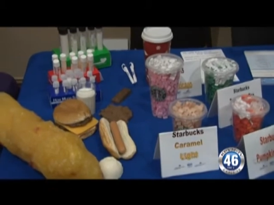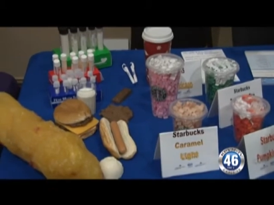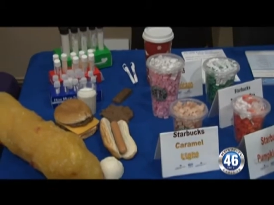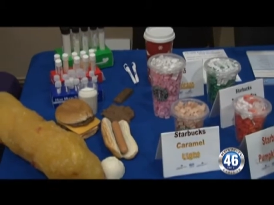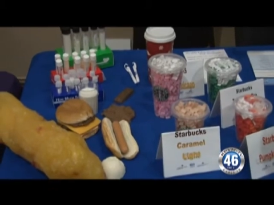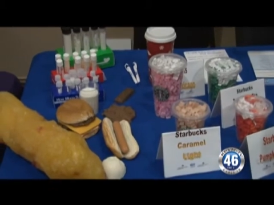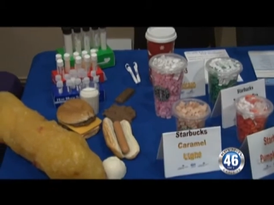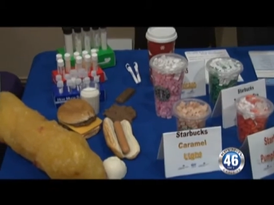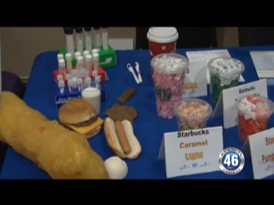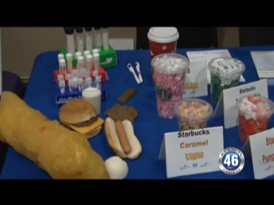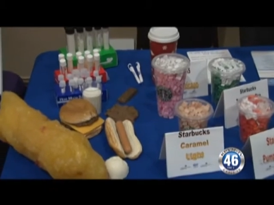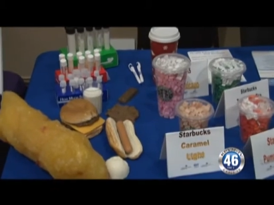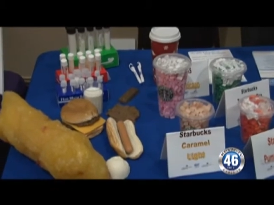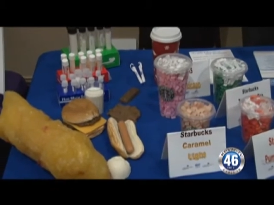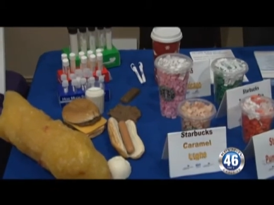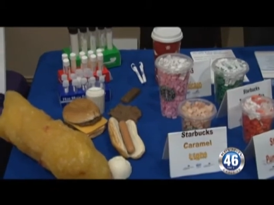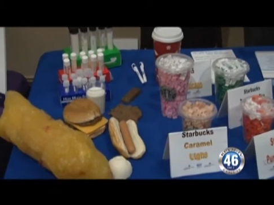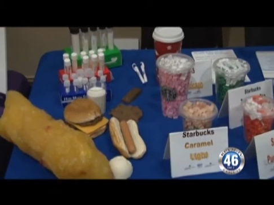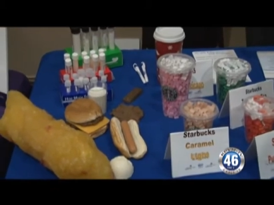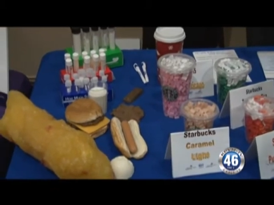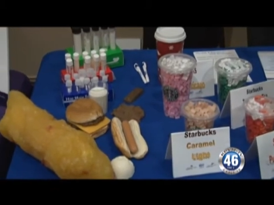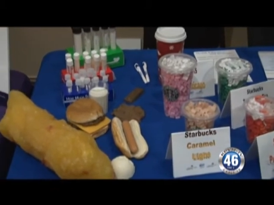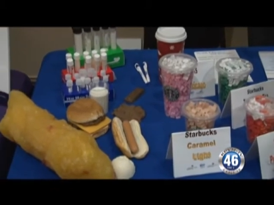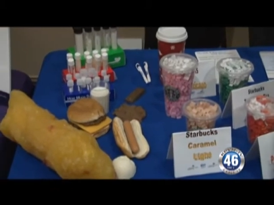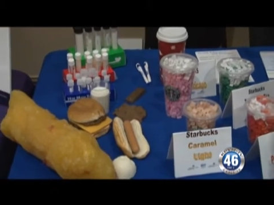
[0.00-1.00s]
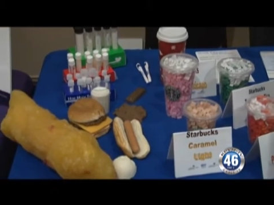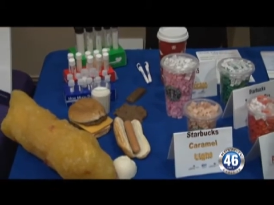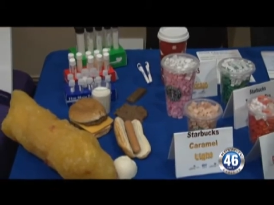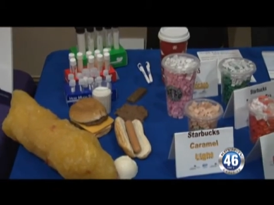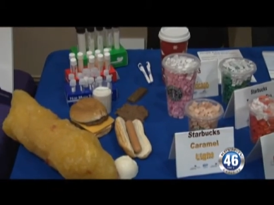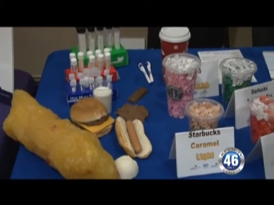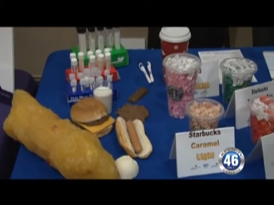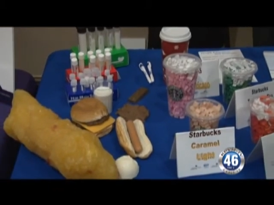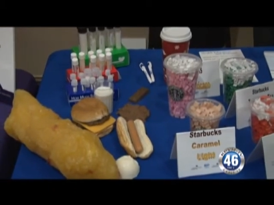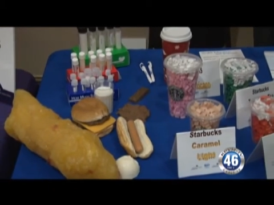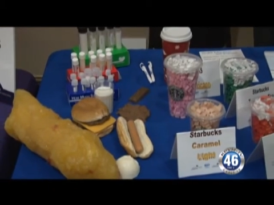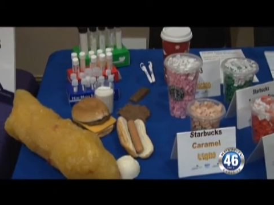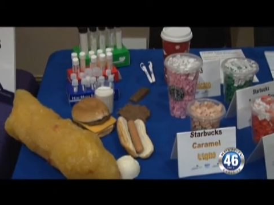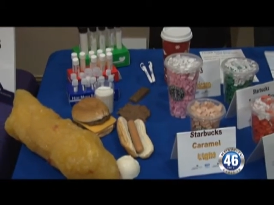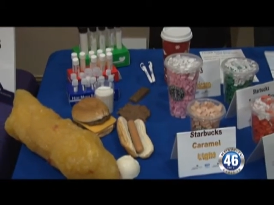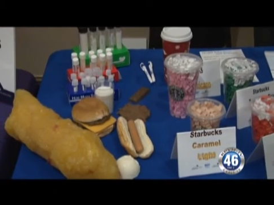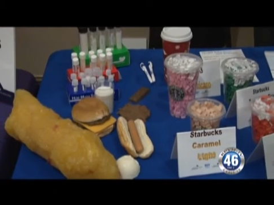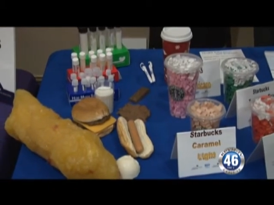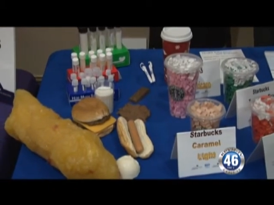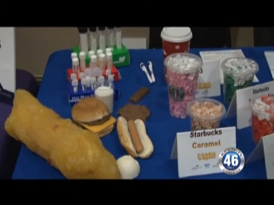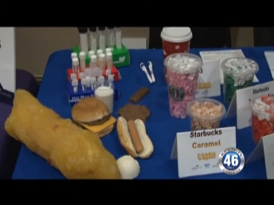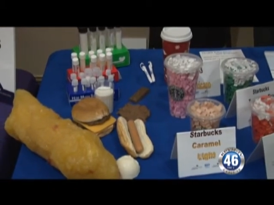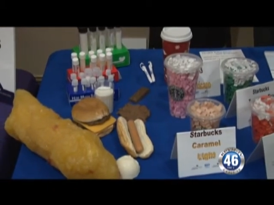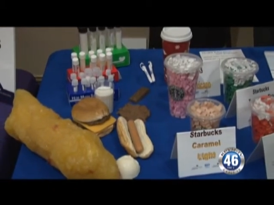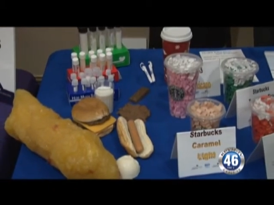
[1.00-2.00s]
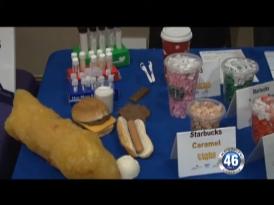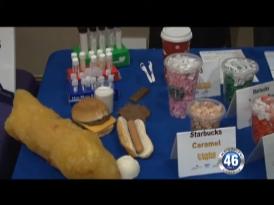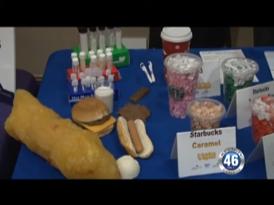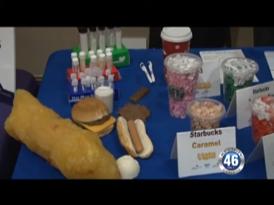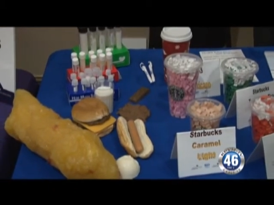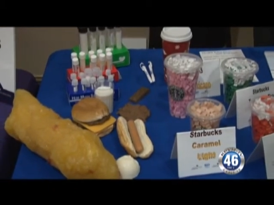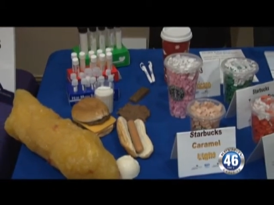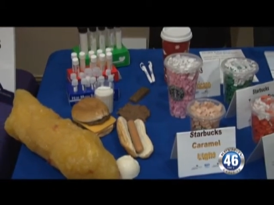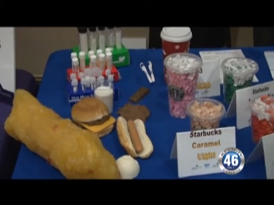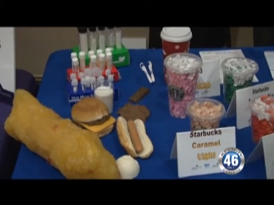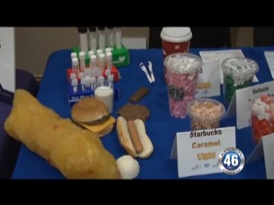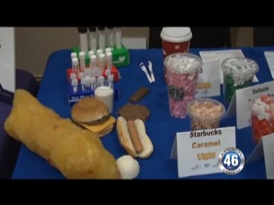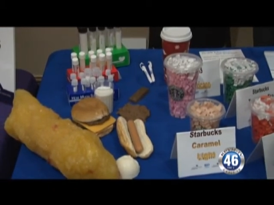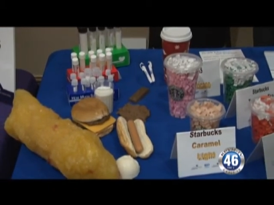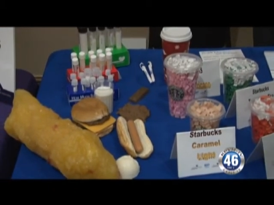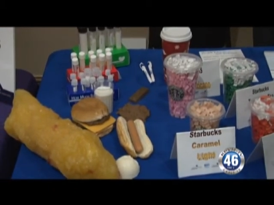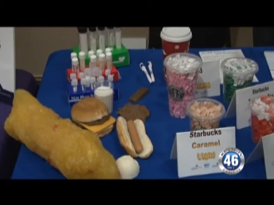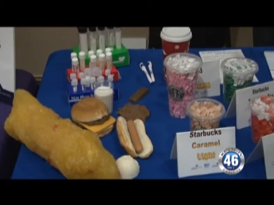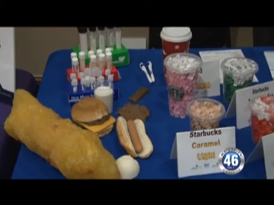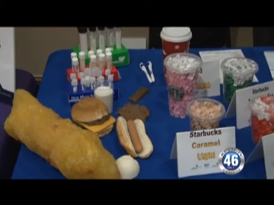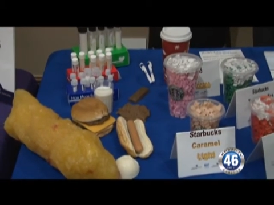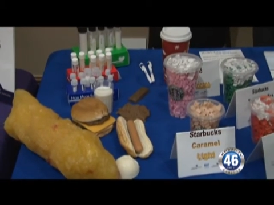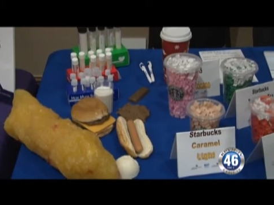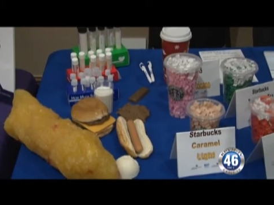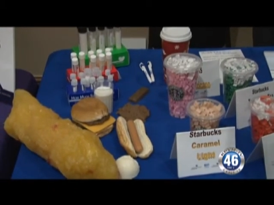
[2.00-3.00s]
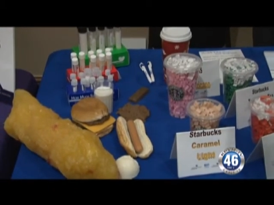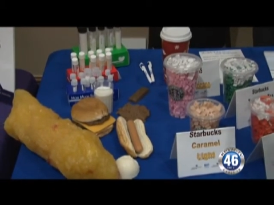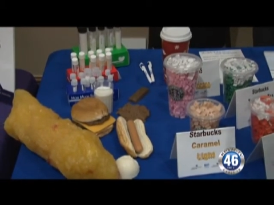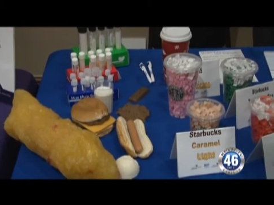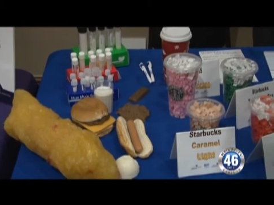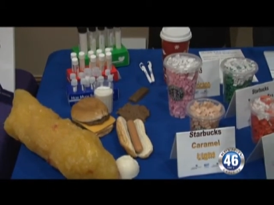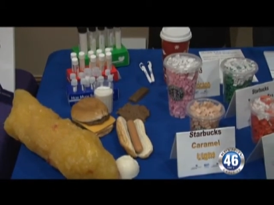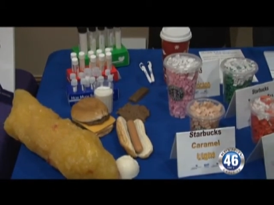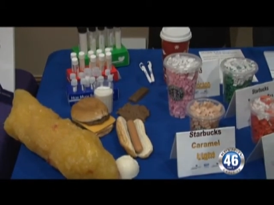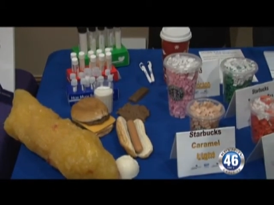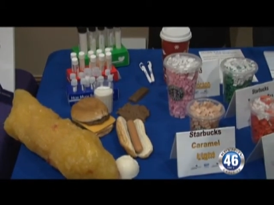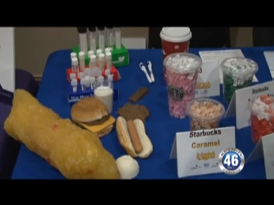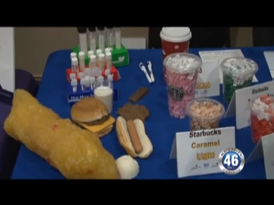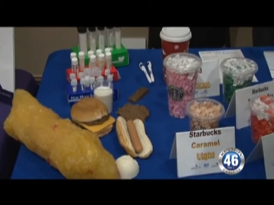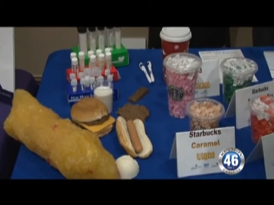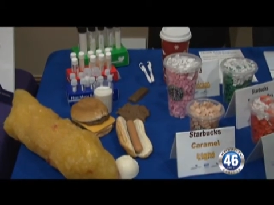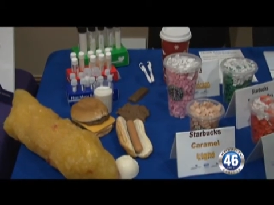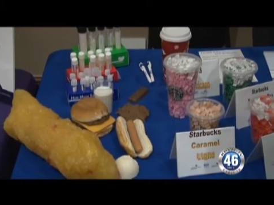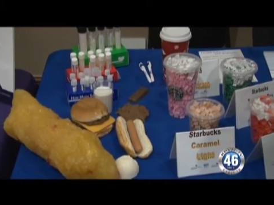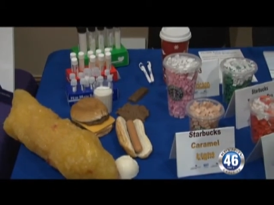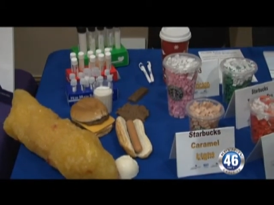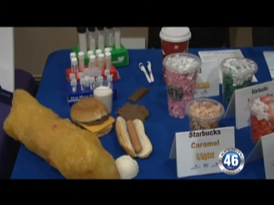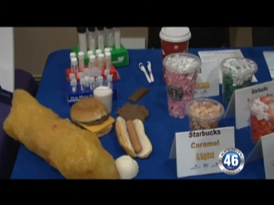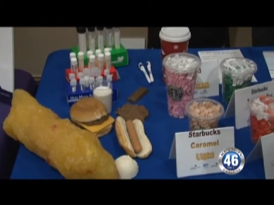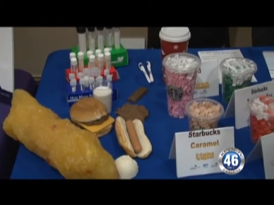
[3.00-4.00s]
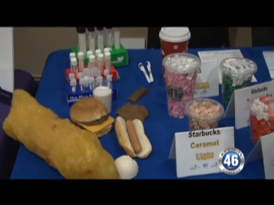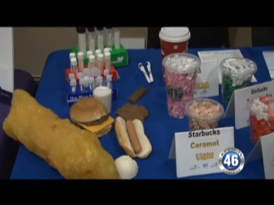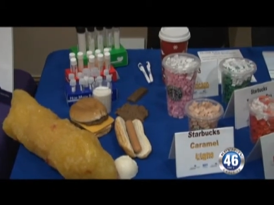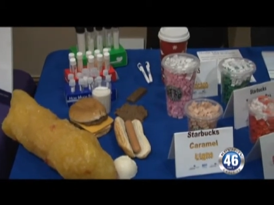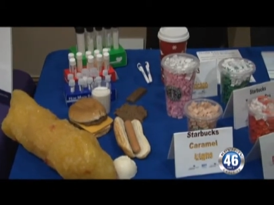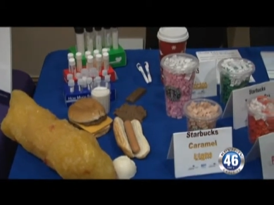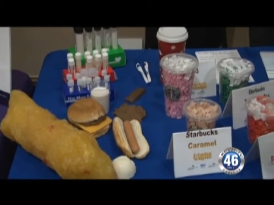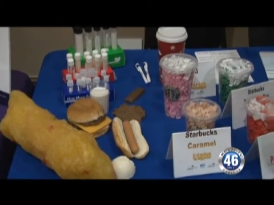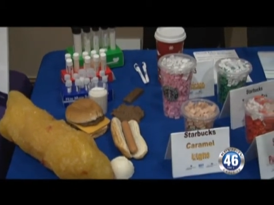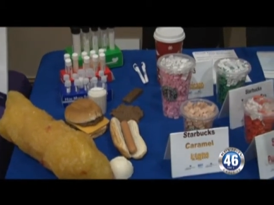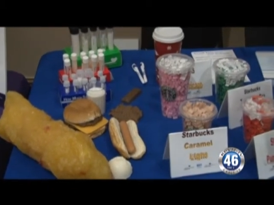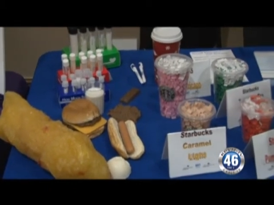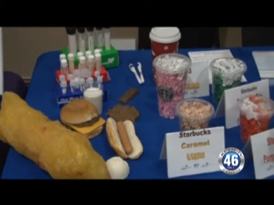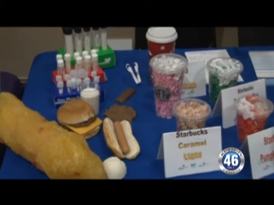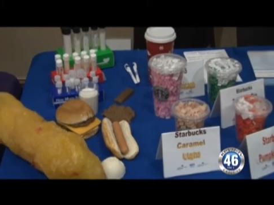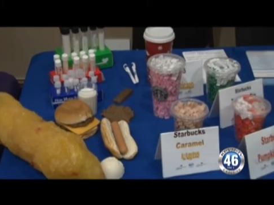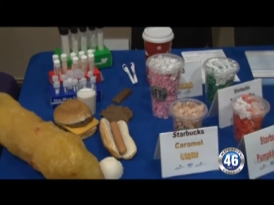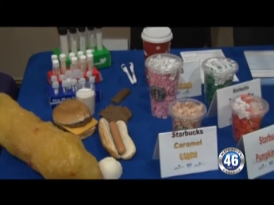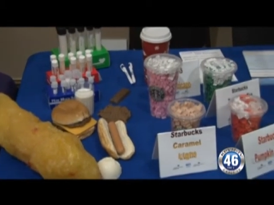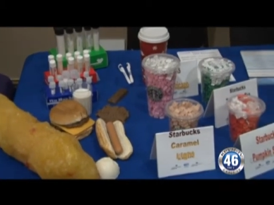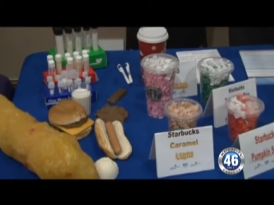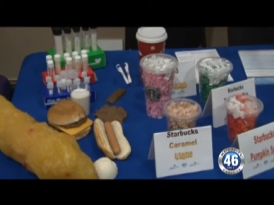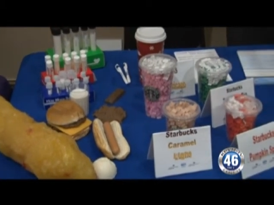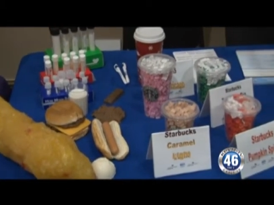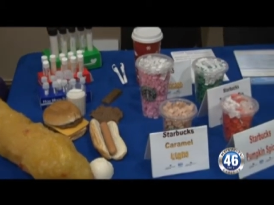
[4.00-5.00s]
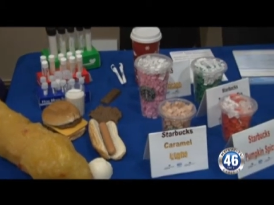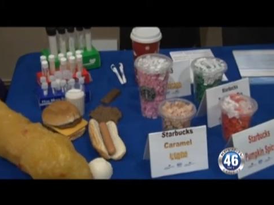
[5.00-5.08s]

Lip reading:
No face is visible, so there are no lips to read.